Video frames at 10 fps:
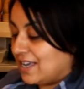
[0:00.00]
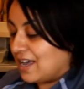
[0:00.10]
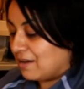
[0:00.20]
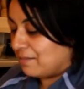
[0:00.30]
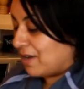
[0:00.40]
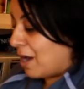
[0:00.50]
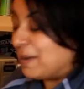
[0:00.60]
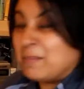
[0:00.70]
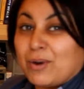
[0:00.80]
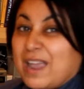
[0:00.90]
I'm
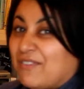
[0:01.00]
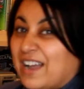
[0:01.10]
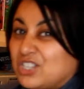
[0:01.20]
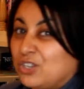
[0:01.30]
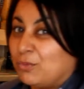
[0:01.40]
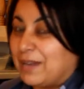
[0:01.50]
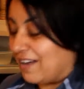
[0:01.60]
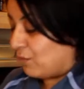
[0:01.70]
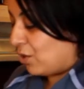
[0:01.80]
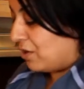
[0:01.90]
being brave, I actually normally
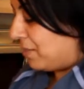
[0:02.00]
have 1,